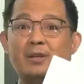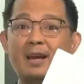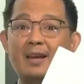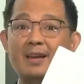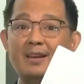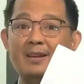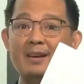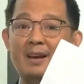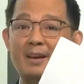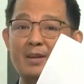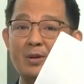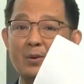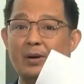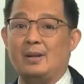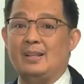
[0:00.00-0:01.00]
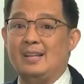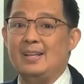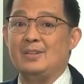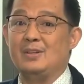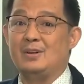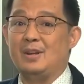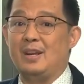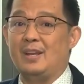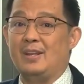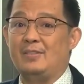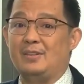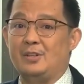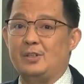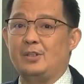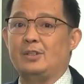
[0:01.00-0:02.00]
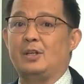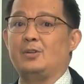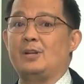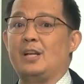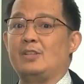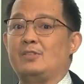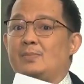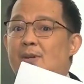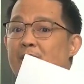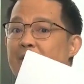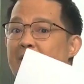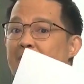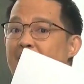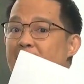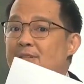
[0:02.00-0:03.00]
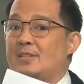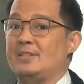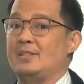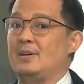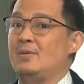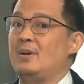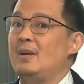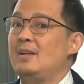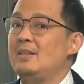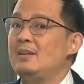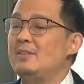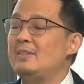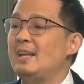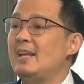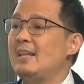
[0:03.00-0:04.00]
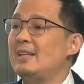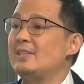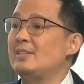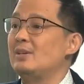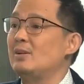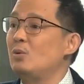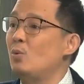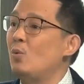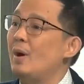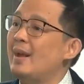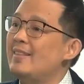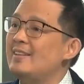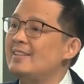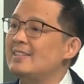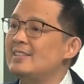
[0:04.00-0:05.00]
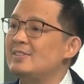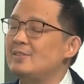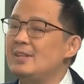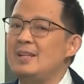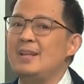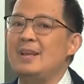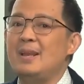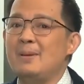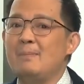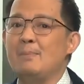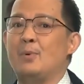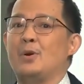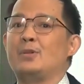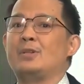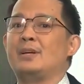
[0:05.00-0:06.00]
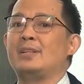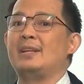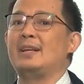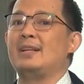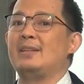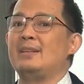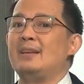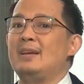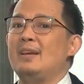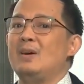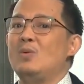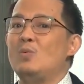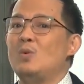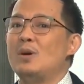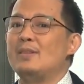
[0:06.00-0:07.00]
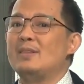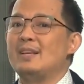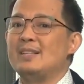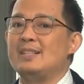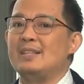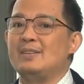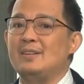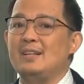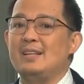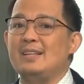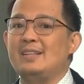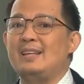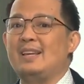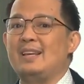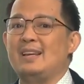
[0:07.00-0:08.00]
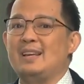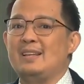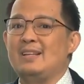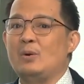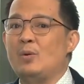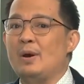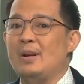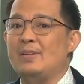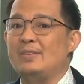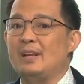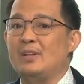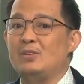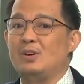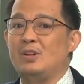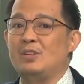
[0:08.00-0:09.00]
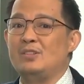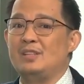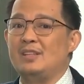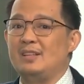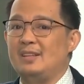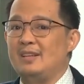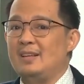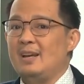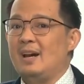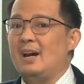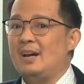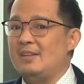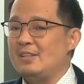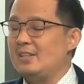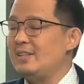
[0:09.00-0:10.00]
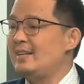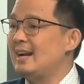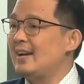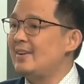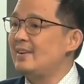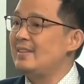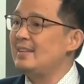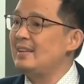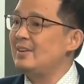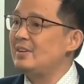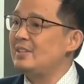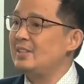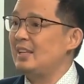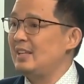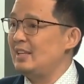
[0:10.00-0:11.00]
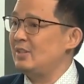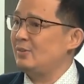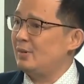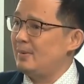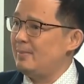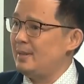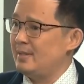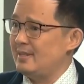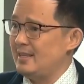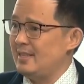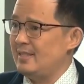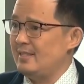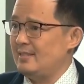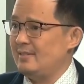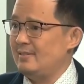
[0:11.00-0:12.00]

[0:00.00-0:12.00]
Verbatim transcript: I, uh, you are a leader in digital transformation of business now. Now tell us why this is really important and what does it really take in acquiring technology? Uh, does it guarantee resilience for a business?